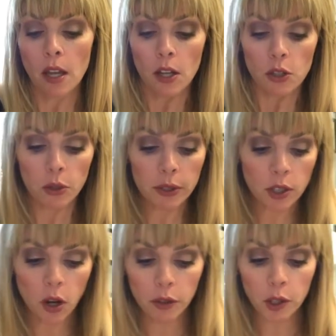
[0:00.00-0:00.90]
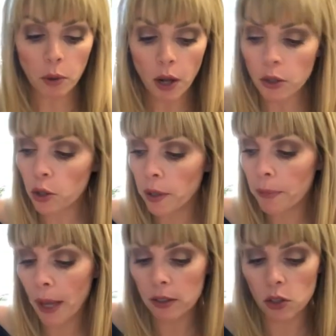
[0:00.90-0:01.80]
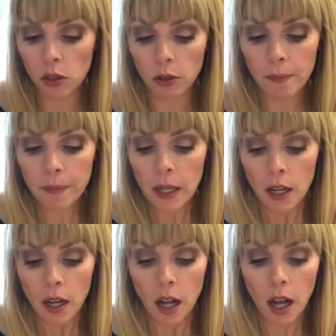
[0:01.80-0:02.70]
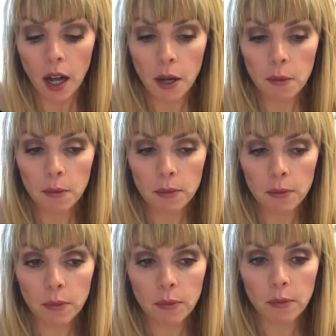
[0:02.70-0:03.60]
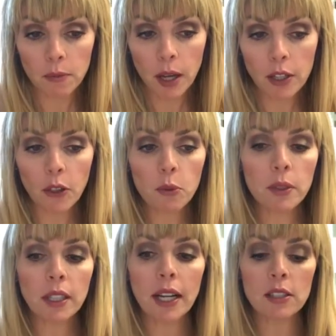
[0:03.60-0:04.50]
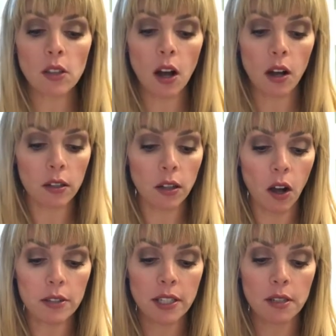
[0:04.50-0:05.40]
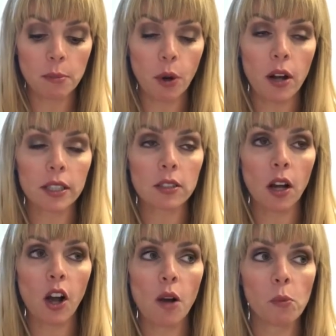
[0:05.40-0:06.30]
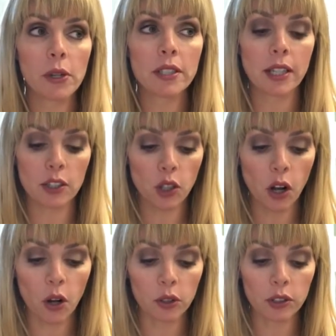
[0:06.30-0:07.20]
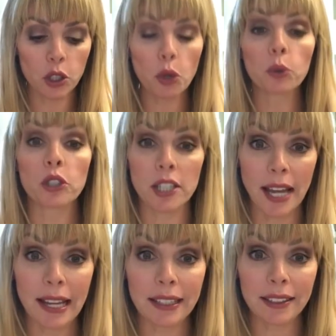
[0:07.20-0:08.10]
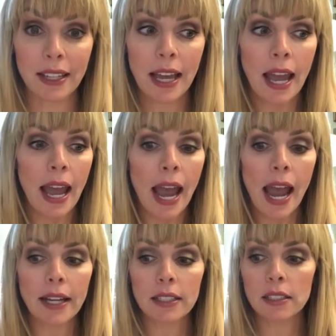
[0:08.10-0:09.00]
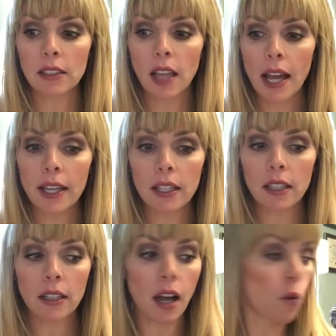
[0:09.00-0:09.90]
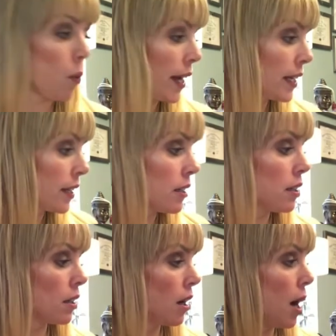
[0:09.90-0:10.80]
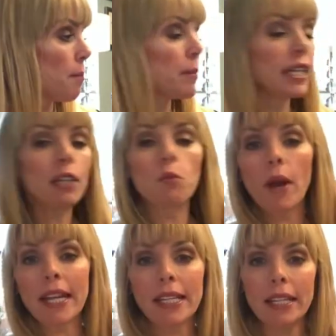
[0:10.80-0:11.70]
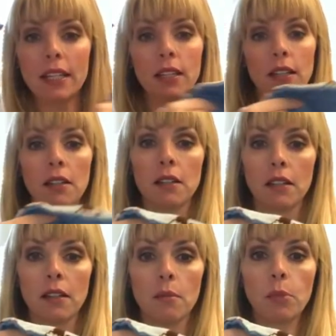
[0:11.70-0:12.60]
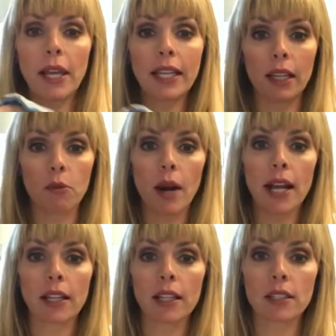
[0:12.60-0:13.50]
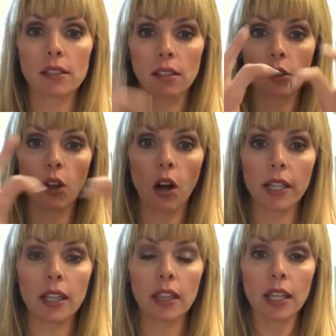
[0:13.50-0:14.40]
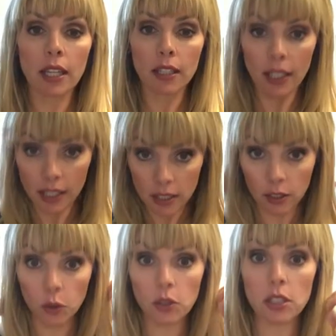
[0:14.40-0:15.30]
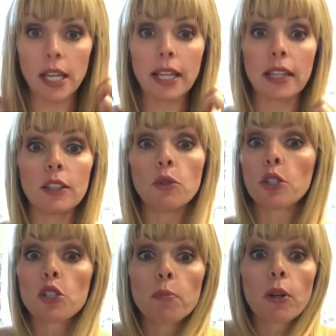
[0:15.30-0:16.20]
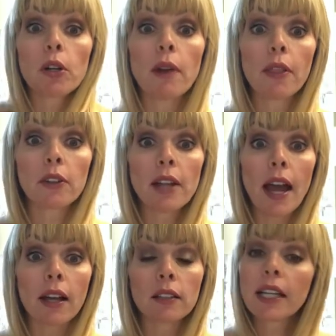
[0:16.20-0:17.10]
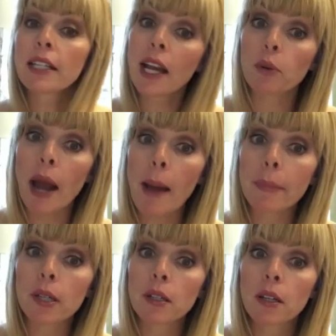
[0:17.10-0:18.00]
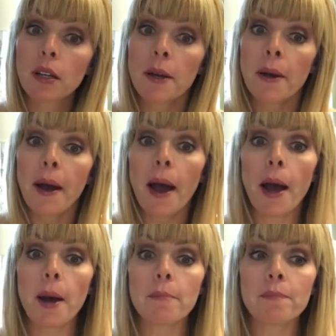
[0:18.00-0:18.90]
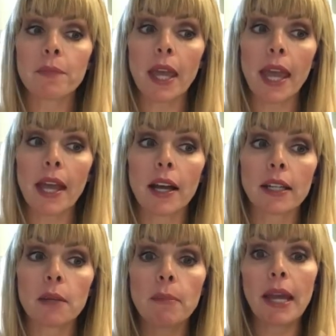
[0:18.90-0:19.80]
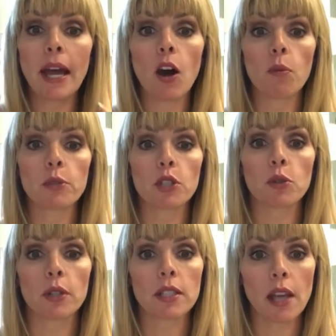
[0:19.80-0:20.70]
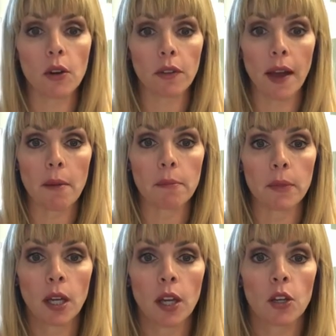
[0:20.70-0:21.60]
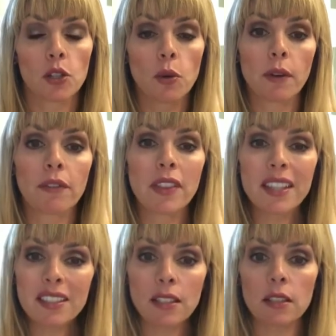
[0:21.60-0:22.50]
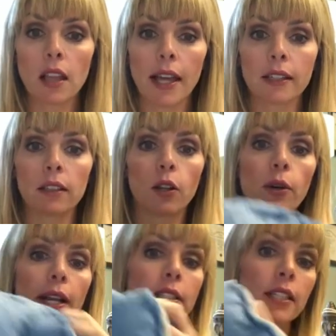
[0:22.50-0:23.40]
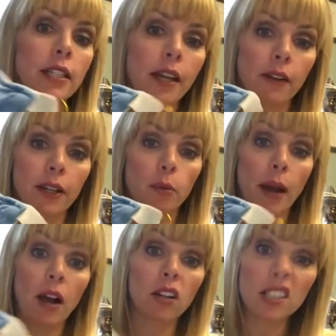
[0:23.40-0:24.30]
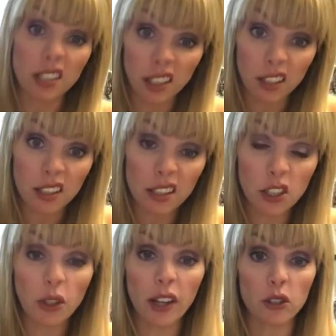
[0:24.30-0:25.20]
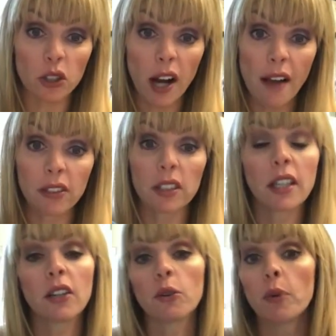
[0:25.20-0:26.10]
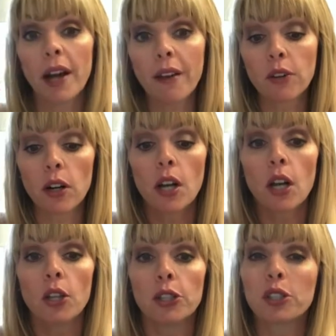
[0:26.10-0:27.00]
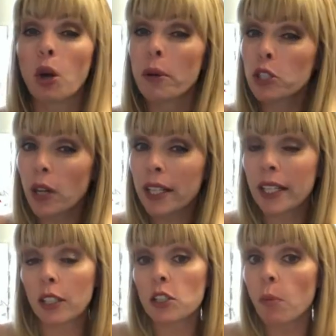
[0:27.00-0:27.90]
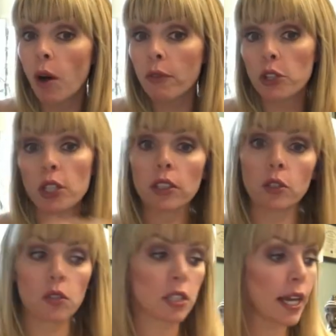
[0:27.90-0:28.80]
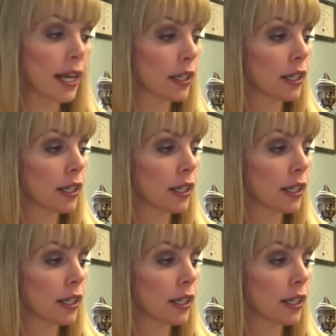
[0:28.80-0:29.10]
So it's called the Grotto Grip Pencil. Another one that I saw on autismproducts.com was, it's called the Shoulder Snake. And it's like a mini weighted blanket, right? It's long and thin and it's a little snake you can just put it around their neck, like a neck wrap. And it may help just sort of settle them. So if this is like crazy to carry around, because it is, and you guys are traveling or whatever, you can always try getting a small version, a little snake.